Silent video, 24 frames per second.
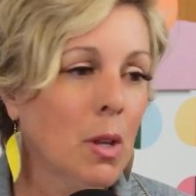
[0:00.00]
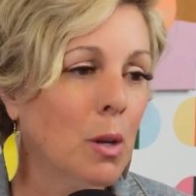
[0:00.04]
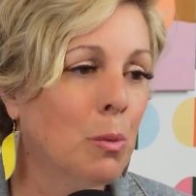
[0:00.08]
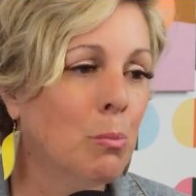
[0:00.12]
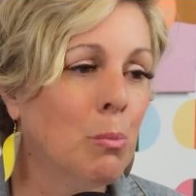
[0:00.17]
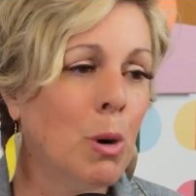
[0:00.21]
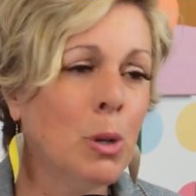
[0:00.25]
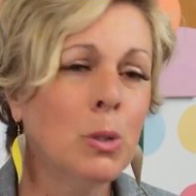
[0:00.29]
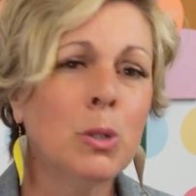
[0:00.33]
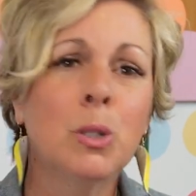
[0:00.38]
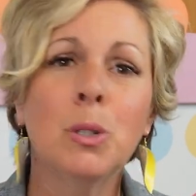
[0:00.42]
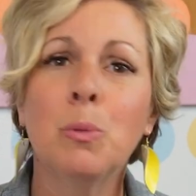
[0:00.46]

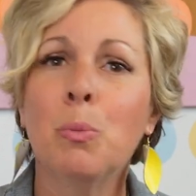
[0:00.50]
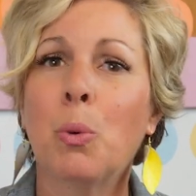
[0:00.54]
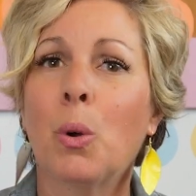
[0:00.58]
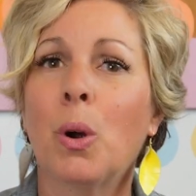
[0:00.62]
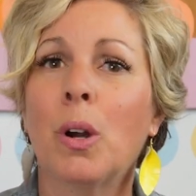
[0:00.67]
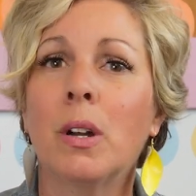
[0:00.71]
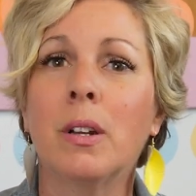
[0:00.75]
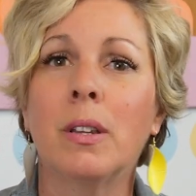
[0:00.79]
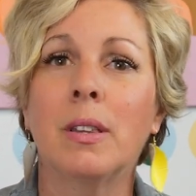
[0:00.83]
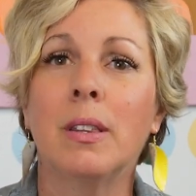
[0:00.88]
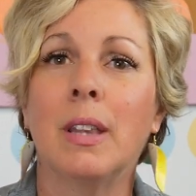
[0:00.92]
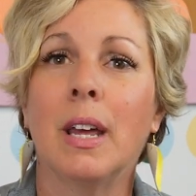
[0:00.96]
Most
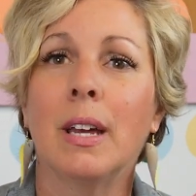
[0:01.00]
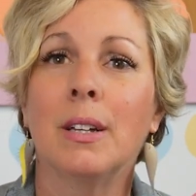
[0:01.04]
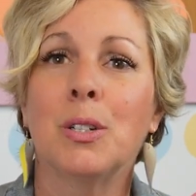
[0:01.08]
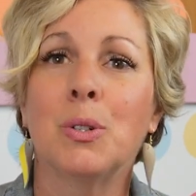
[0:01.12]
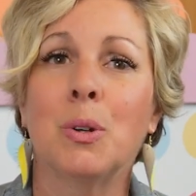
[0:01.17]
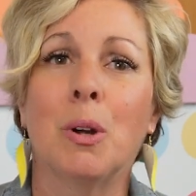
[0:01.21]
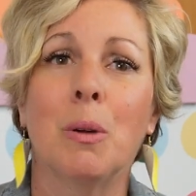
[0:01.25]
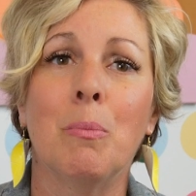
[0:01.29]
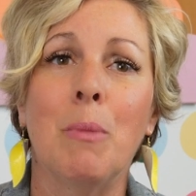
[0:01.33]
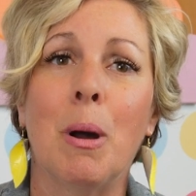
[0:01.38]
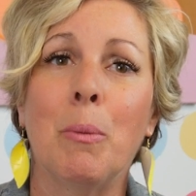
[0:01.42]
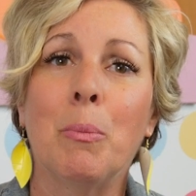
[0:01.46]
important thing
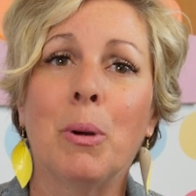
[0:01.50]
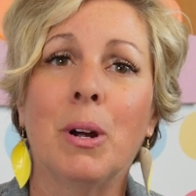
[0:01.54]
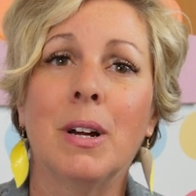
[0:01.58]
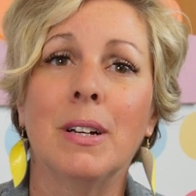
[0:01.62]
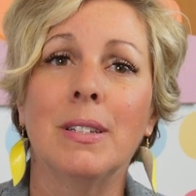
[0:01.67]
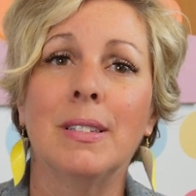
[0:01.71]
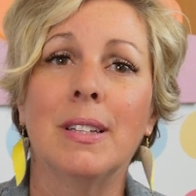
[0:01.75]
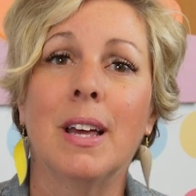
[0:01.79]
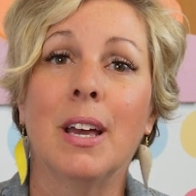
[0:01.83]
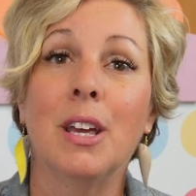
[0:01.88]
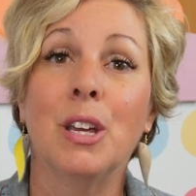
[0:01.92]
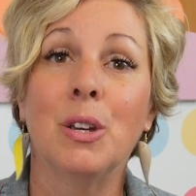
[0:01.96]
to remember
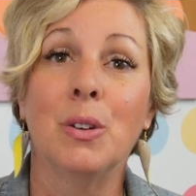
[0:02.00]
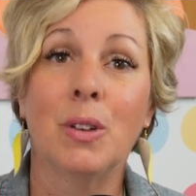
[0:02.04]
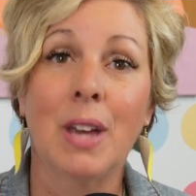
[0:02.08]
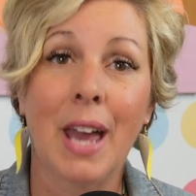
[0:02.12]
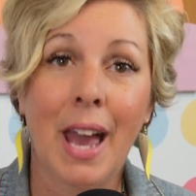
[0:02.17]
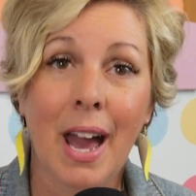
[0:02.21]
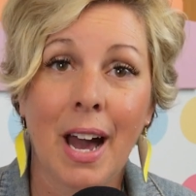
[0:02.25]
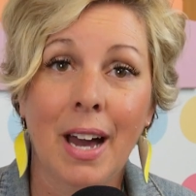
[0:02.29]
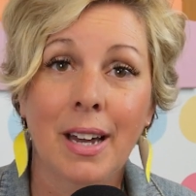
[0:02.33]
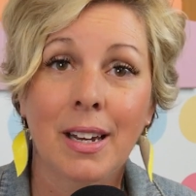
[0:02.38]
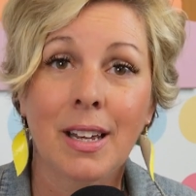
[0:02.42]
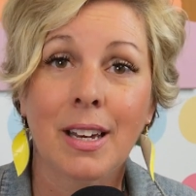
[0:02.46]
is that you
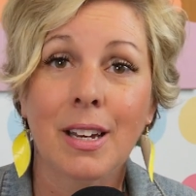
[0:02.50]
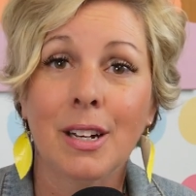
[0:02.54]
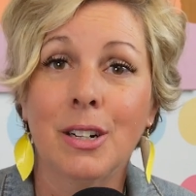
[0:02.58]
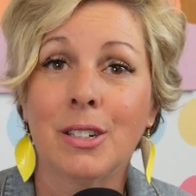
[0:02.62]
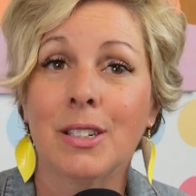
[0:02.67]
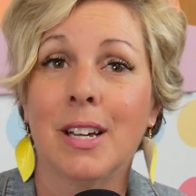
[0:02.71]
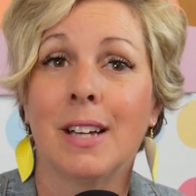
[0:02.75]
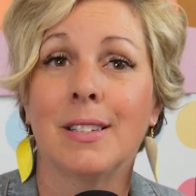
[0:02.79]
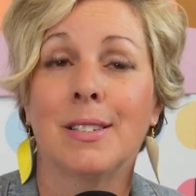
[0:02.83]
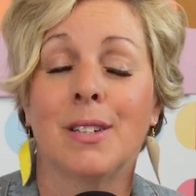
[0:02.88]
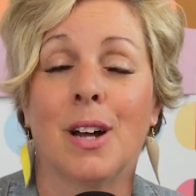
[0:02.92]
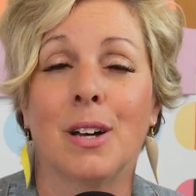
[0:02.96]
can get your
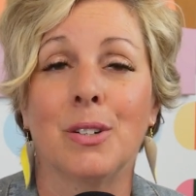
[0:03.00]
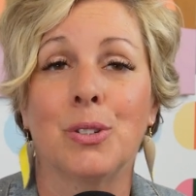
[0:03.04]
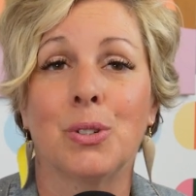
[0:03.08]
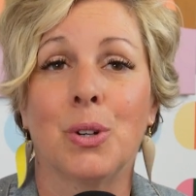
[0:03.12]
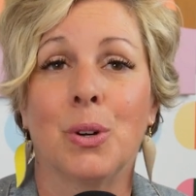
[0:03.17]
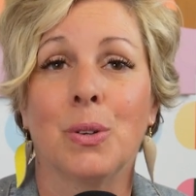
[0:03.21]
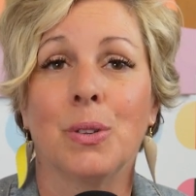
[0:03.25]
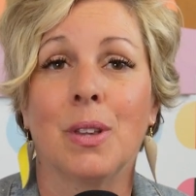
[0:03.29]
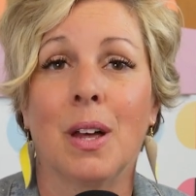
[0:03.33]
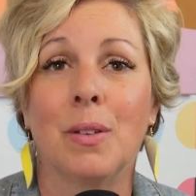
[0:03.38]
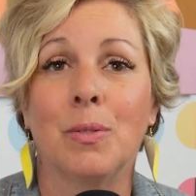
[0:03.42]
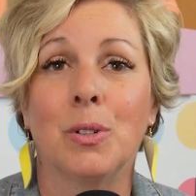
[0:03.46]

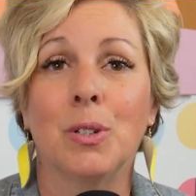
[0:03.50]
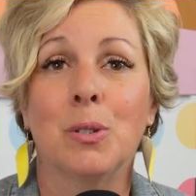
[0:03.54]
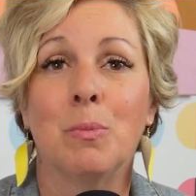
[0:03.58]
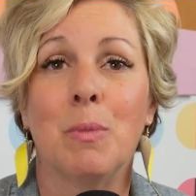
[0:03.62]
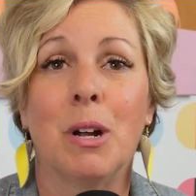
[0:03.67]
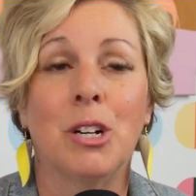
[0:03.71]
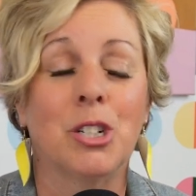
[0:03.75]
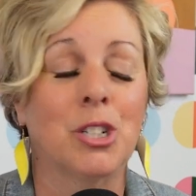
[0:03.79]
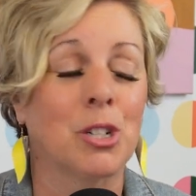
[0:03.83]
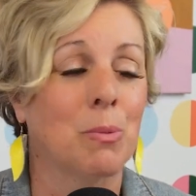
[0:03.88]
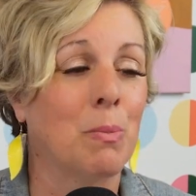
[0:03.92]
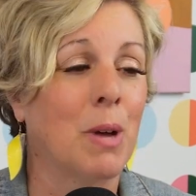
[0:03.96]
testosterone levels
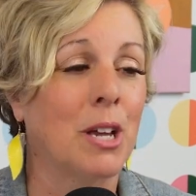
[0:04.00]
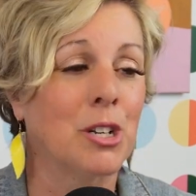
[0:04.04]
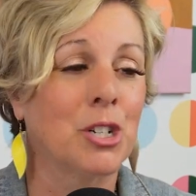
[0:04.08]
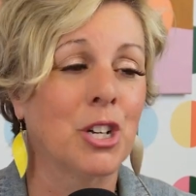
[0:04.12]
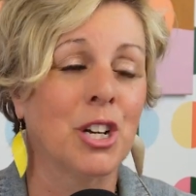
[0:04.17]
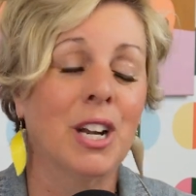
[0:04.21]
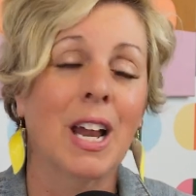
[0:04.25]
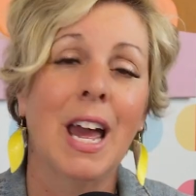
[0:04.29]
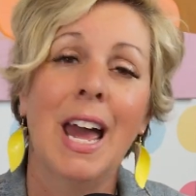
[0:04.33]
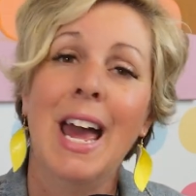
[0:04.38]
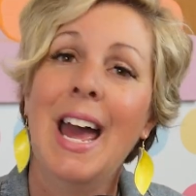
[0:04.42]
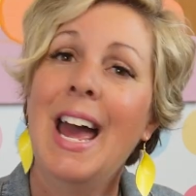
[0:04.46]

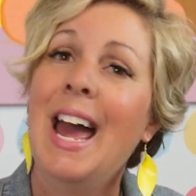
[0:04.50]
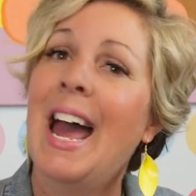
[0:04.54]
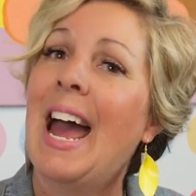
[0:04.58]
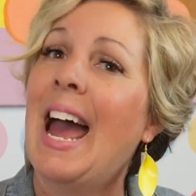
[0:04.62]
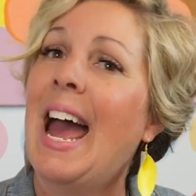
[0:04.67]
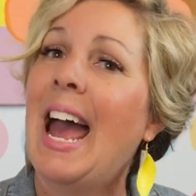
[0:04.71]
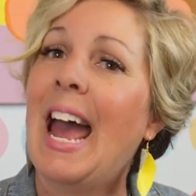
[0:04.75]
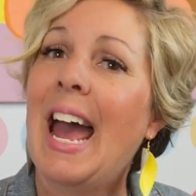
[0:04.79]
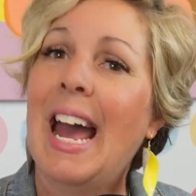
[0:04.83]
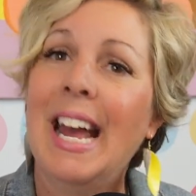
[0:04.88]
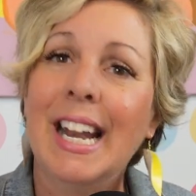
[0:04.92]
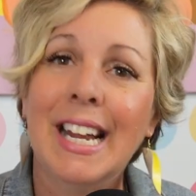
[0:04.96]
measured
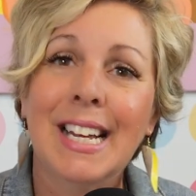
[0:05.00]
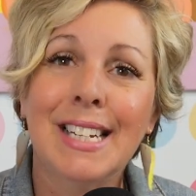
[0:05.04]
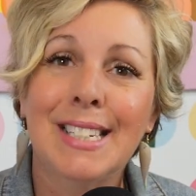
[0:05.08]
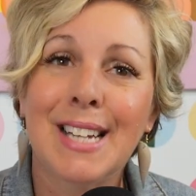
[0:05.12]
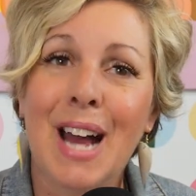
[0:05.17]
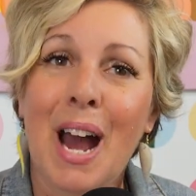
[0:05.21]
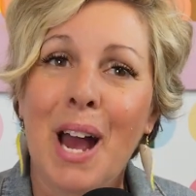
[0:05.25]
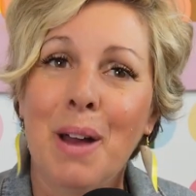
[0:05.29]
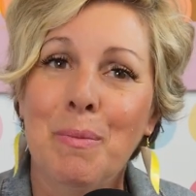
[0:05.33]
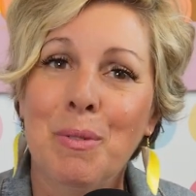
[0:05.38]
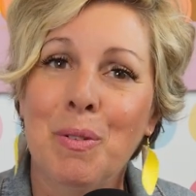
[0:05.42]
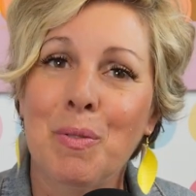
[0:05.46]
any
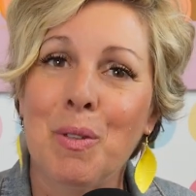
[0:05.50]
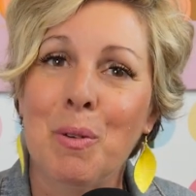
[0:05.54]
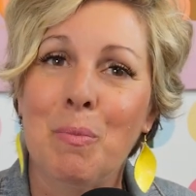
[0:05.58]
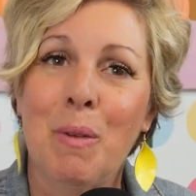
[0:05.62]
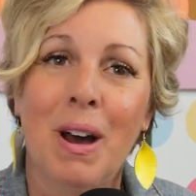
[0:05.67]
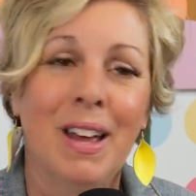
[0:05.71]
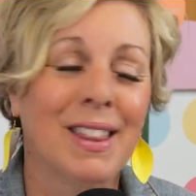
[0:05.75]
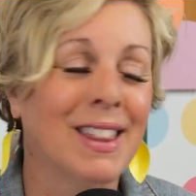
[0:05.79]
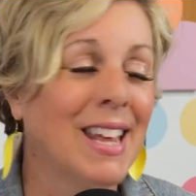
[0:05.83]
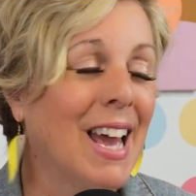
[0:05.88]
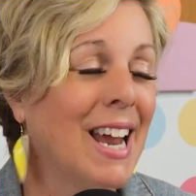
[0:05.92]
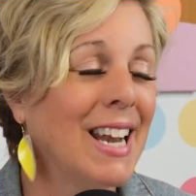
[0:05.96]
time of the
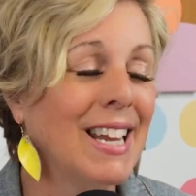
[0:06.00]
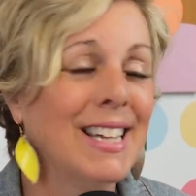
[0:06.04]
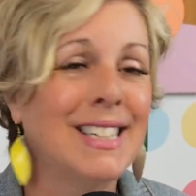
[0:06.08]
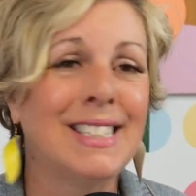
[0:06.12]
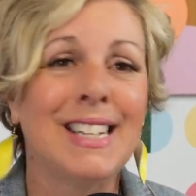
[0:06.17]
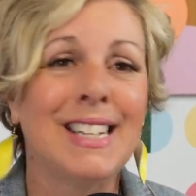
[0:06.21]
month, any